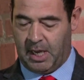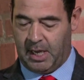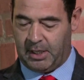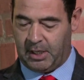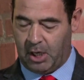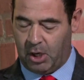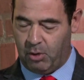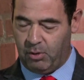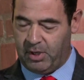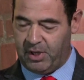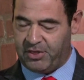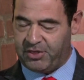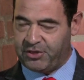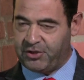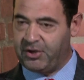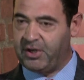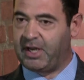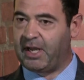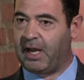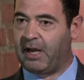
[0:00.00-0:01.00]
and only
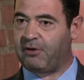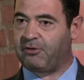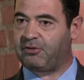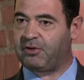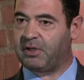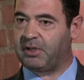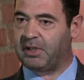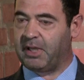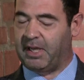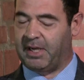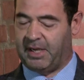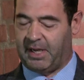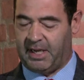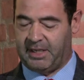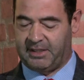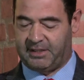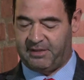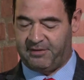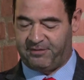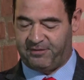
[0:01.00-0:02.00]

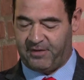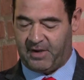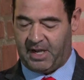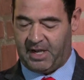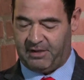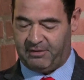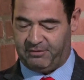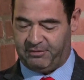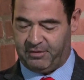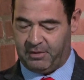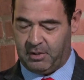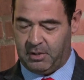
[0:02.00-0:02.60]
395